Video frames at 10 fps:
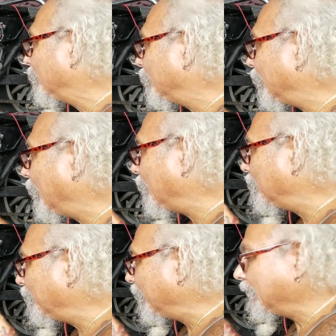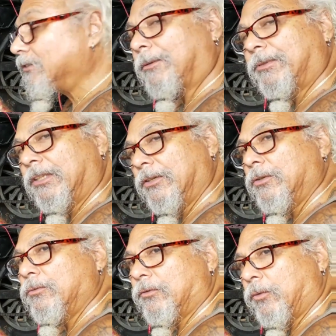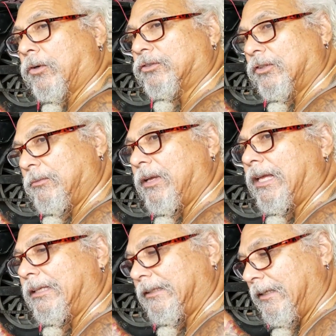So it's up to you for washing your bike.